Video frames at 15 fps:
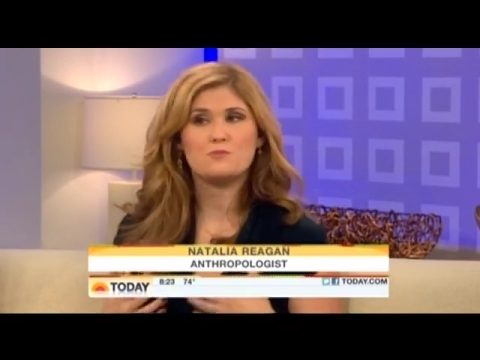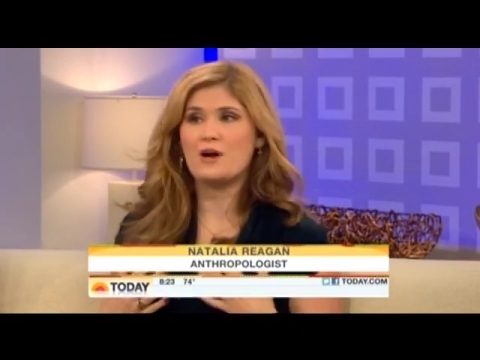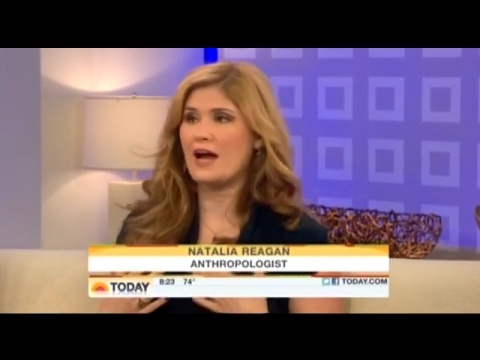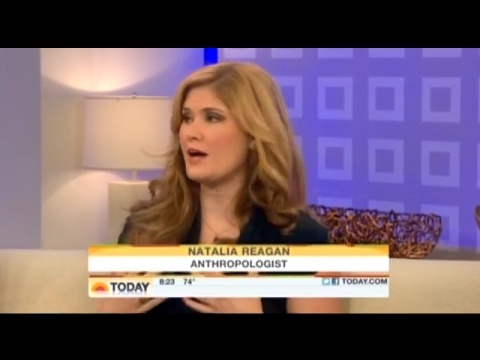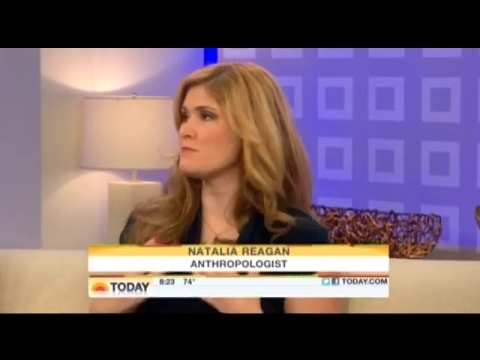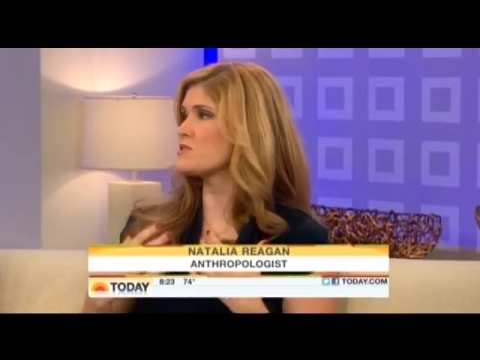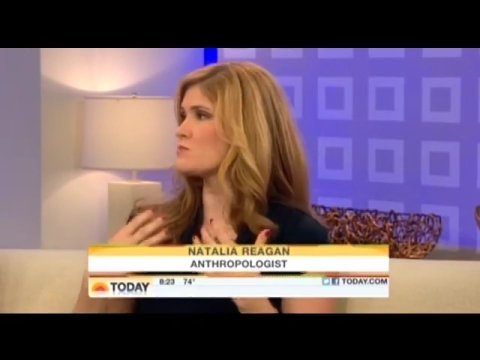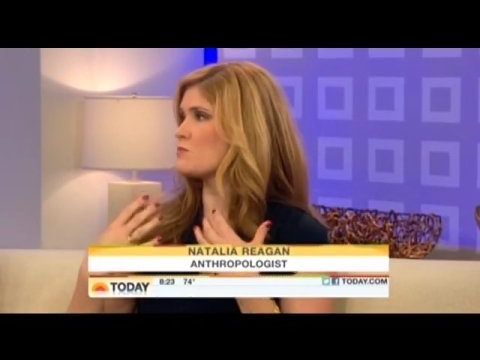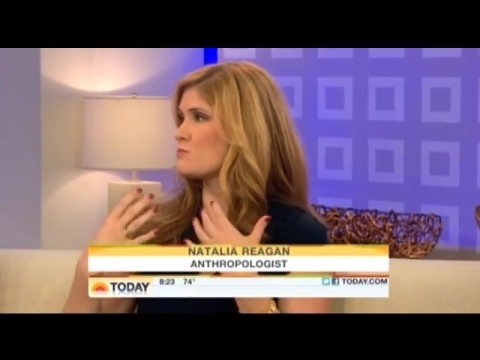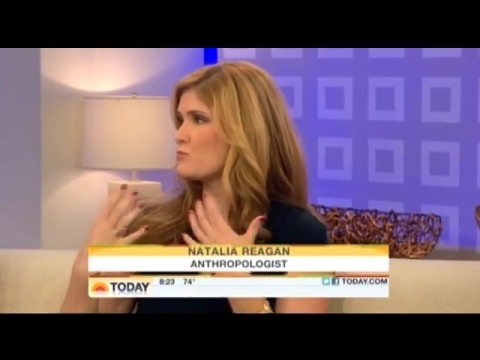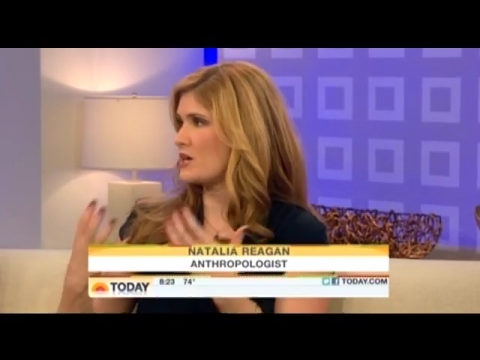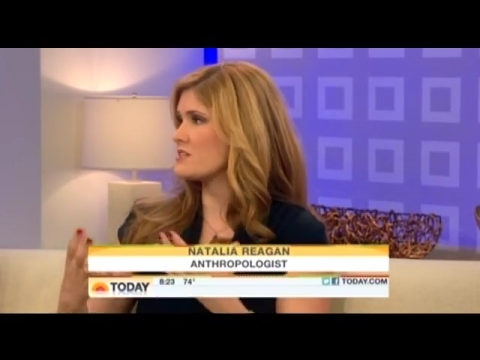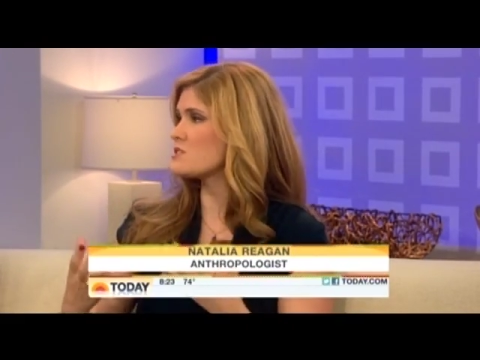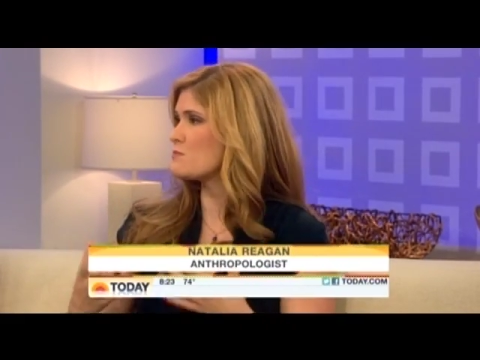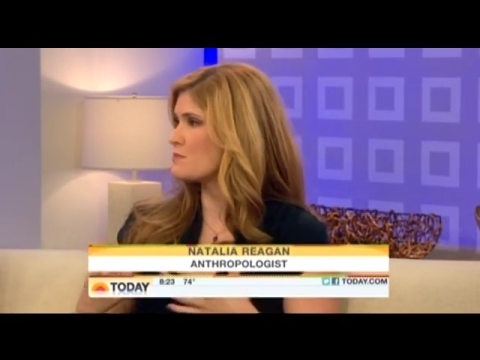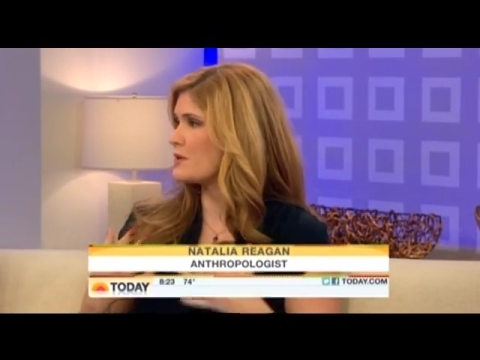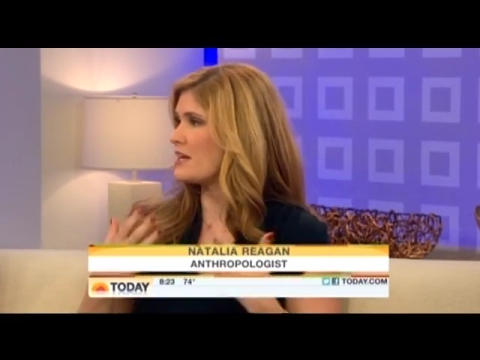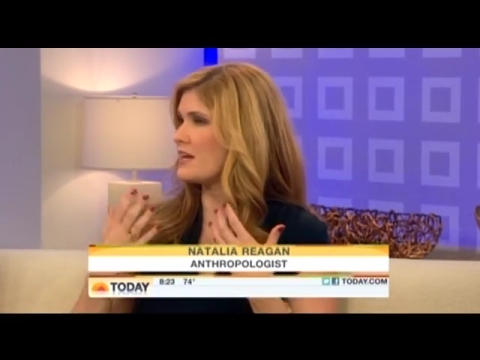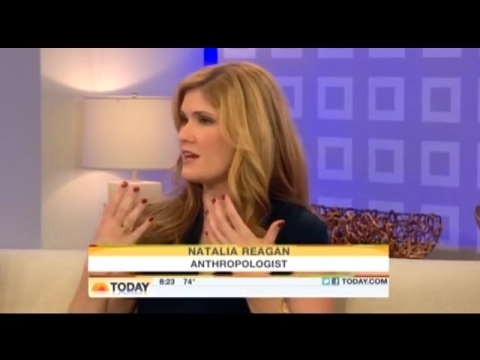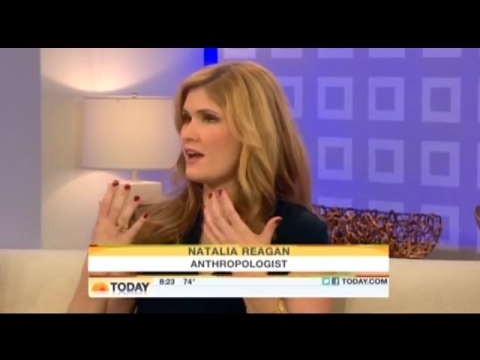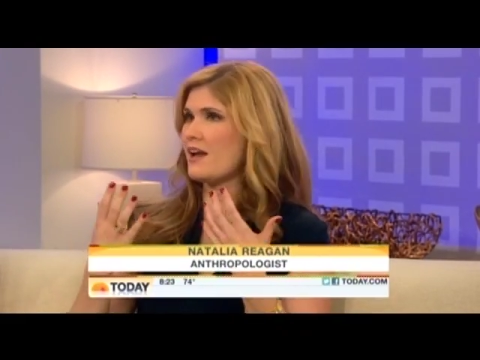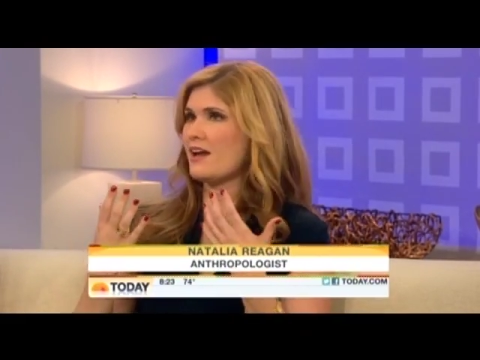perhaps breast
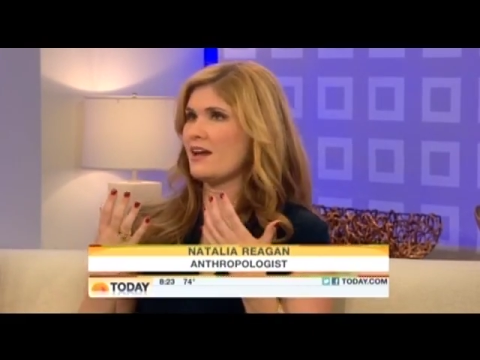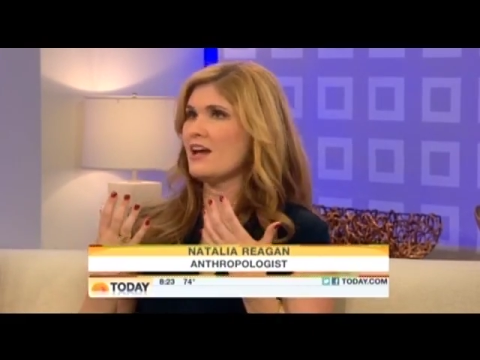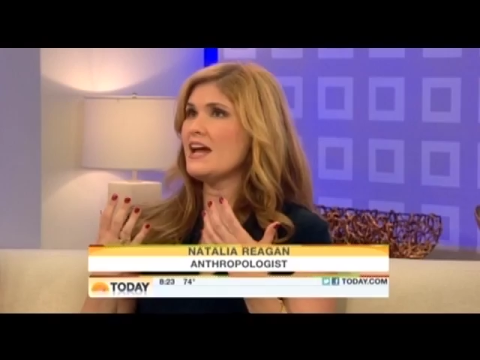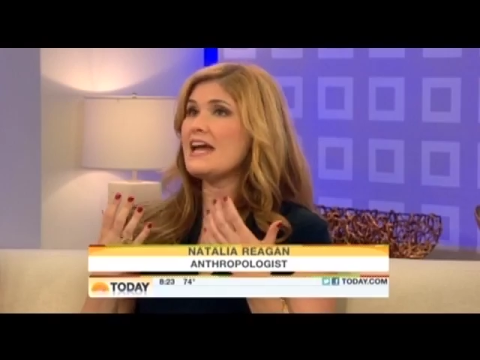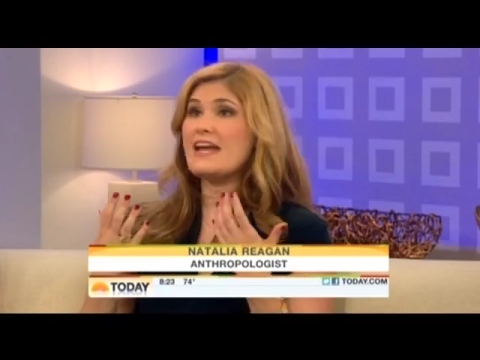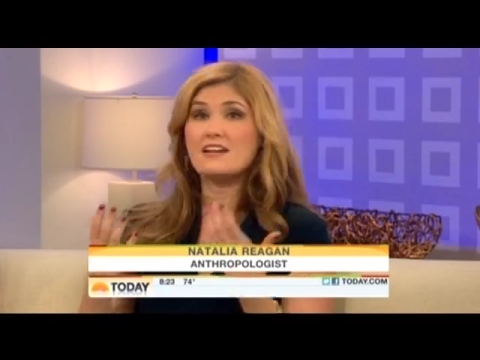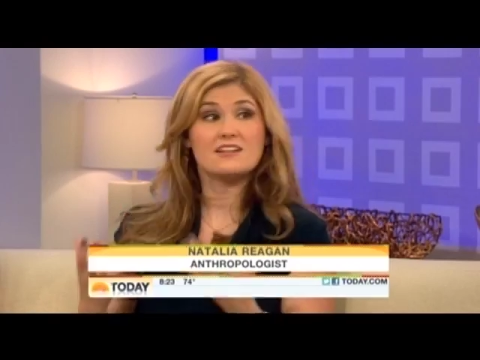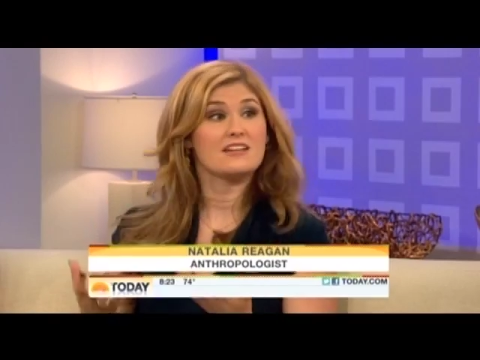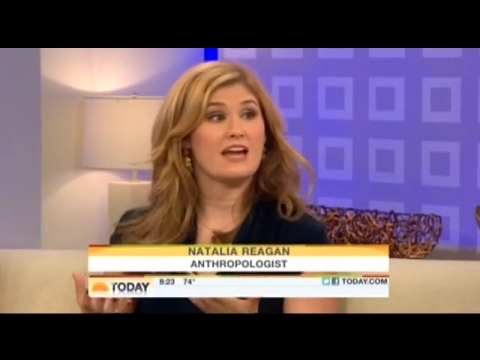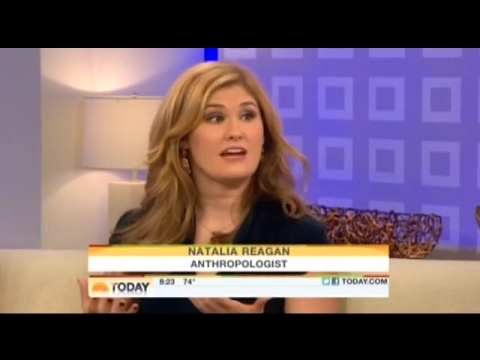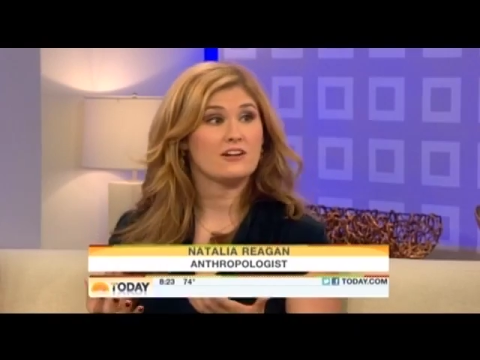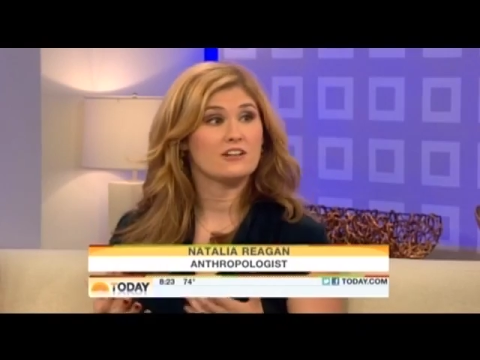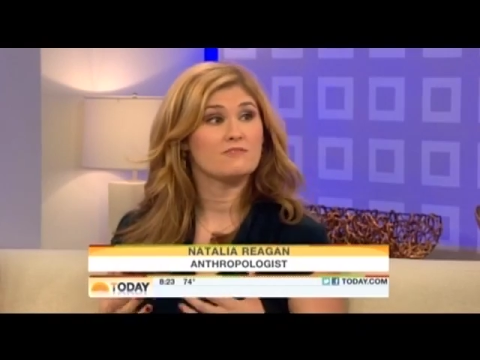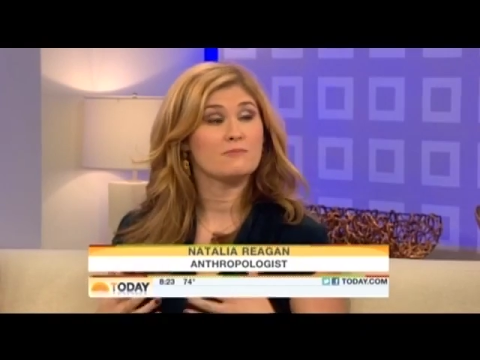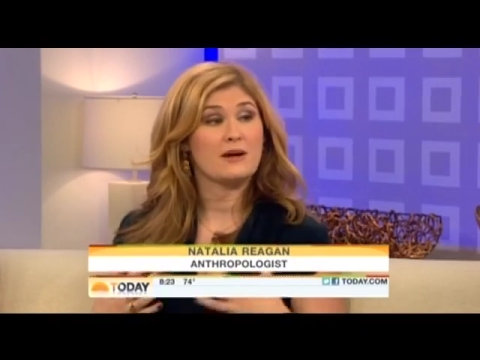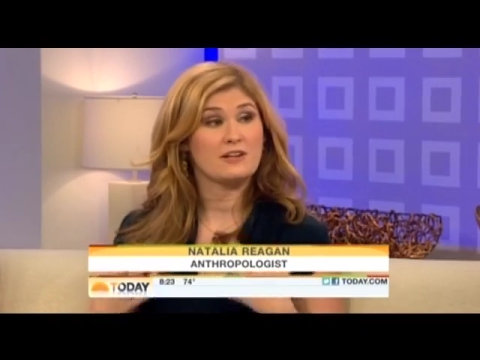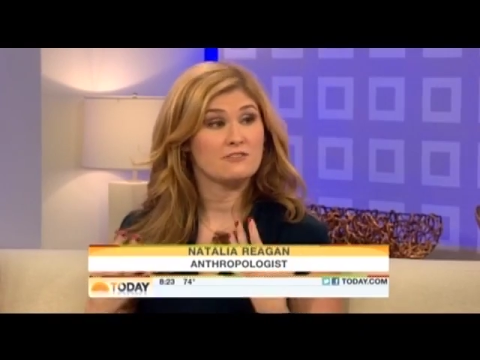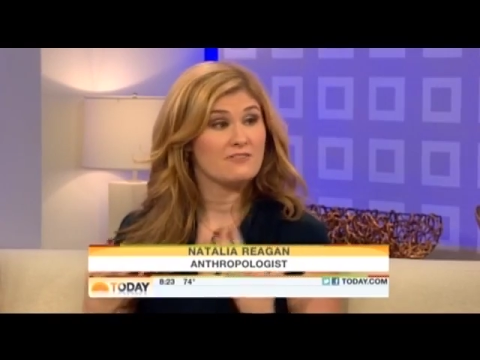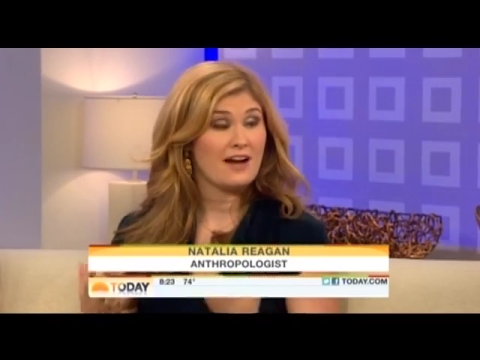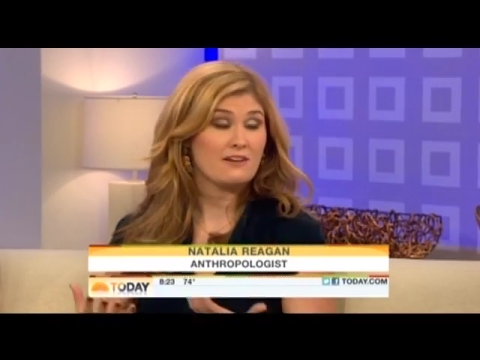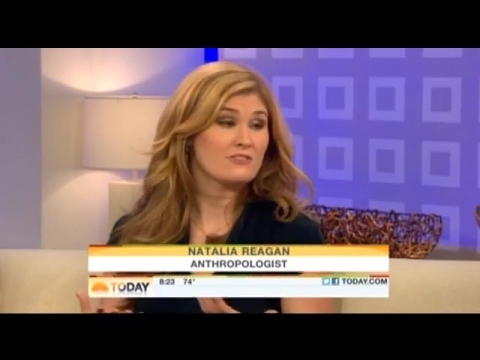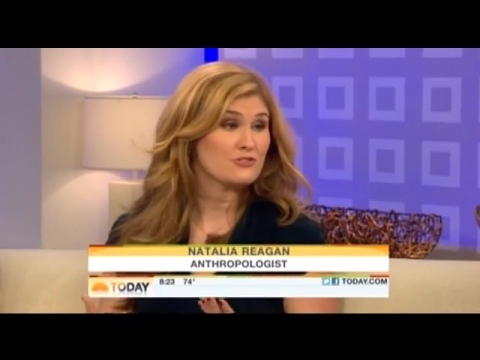being a indicator of better
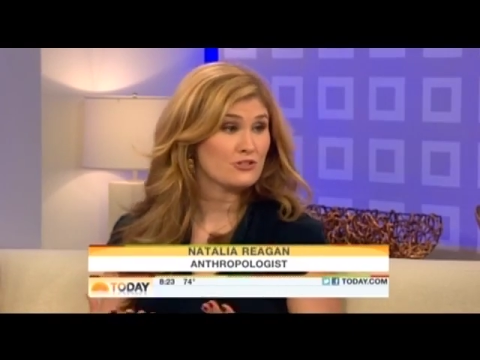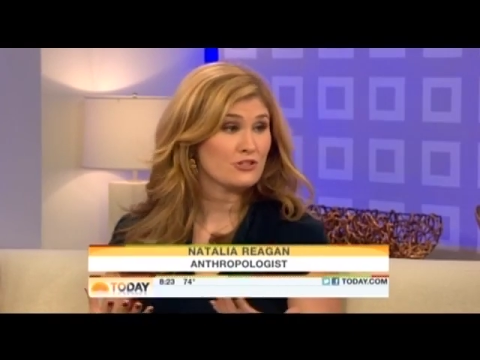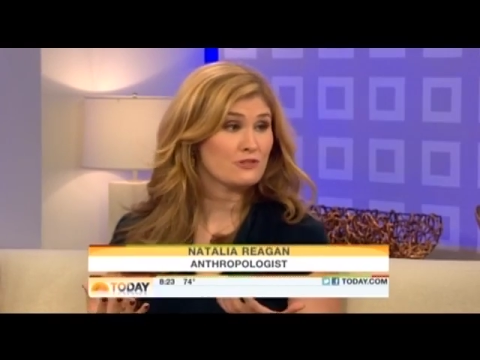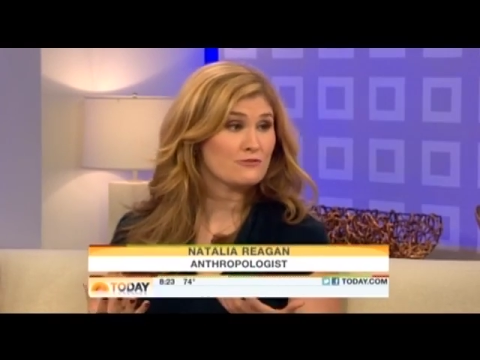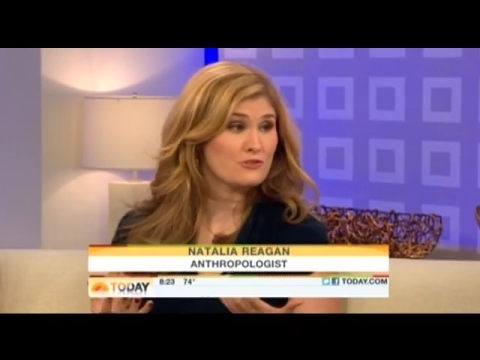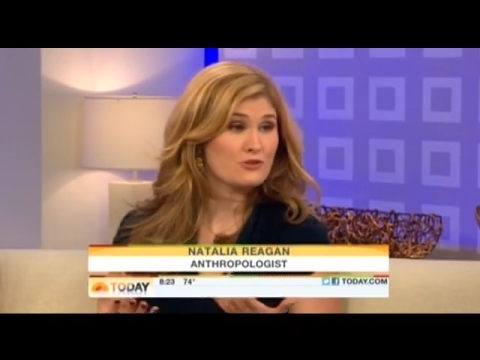fat reserve.